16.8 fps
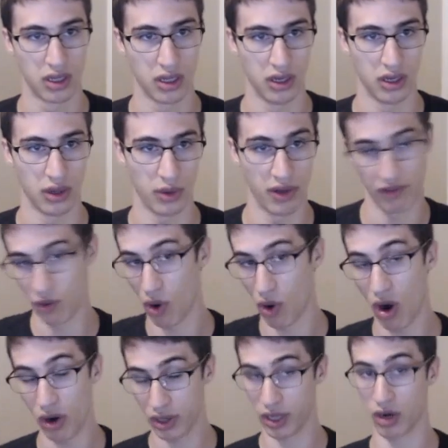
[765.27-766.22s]
if you
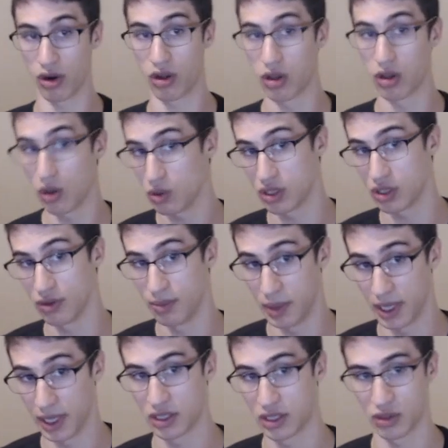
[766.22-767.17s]
already are close to
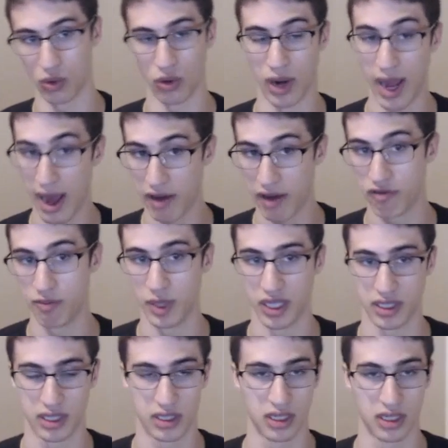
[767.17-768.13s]
bis or have
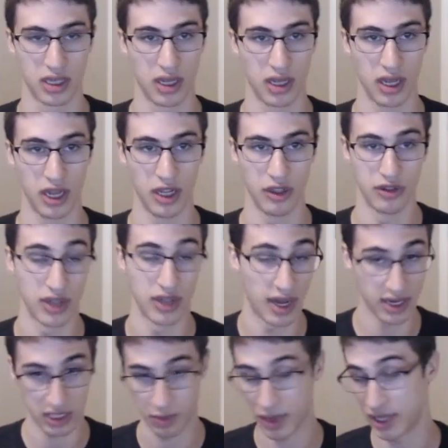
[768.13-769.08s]
bis and you're
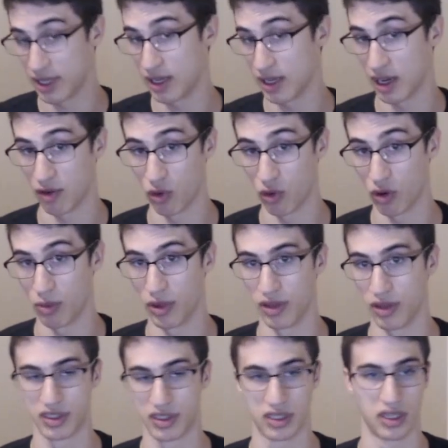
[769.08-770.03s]
not expecting to have world
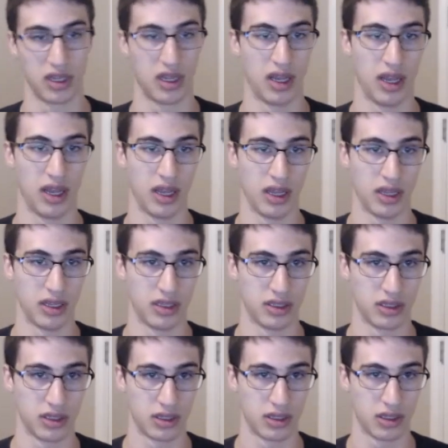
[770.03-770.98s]
buffs
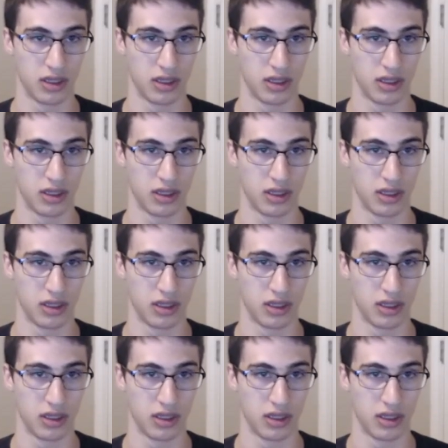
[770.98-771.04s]
and